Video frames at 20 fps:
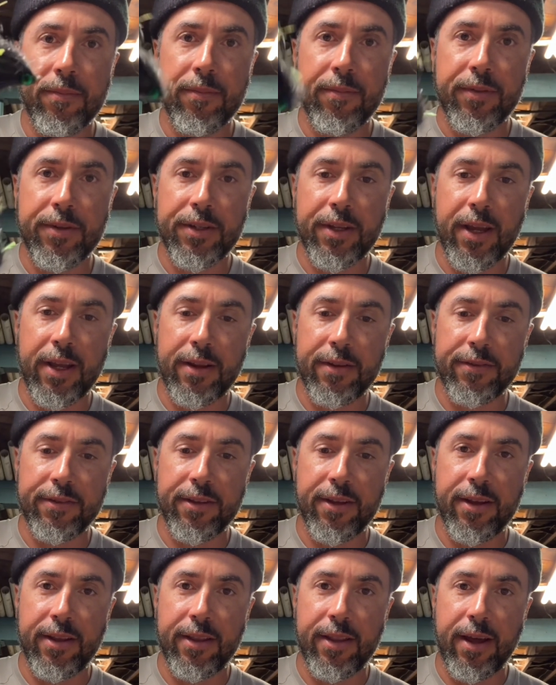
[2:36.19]
which kind of
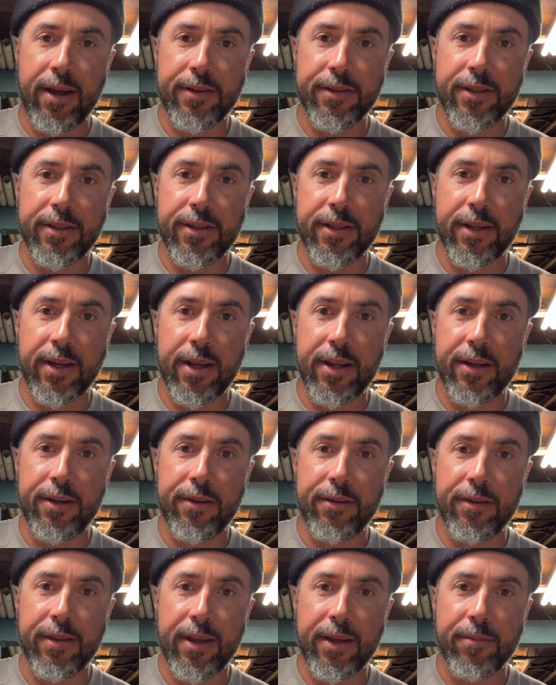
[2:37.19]
allows it to kind of
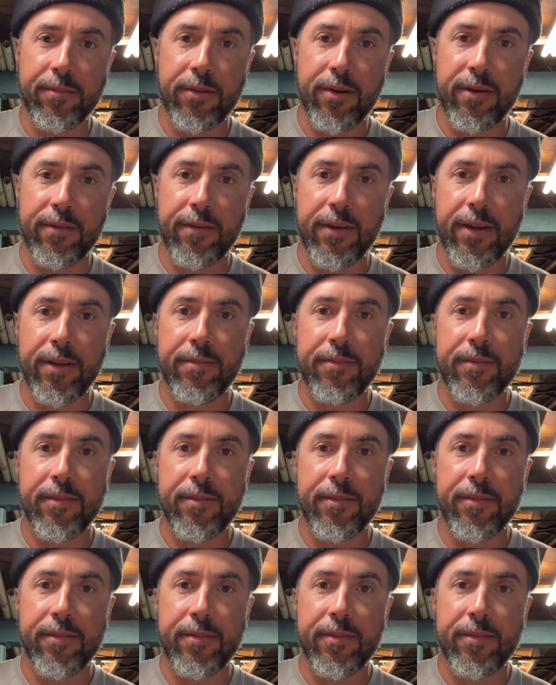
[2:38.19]
do like more of a